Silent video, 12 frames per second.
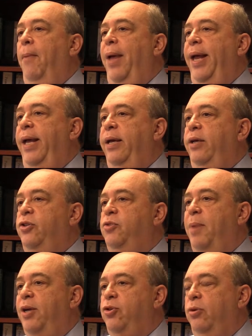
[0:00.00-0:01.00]
a
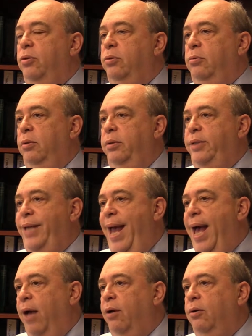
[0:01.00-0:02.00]
special
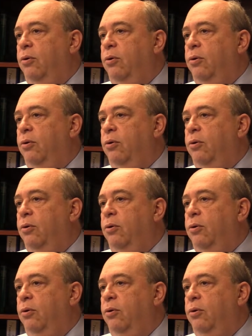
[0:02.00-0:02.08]
tag